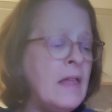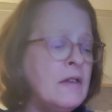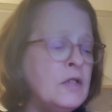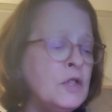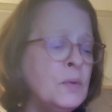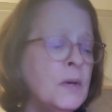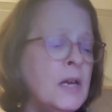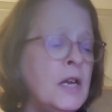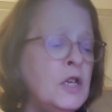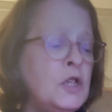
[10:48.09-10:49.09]
and the
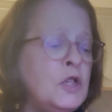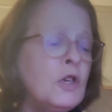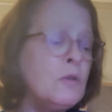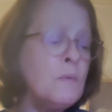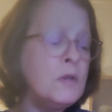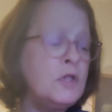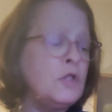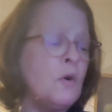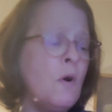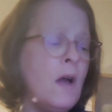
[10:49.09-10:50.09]
tree shook with
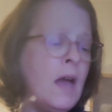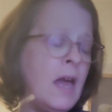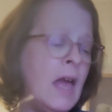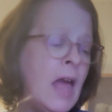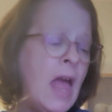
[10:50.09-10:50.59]
joy.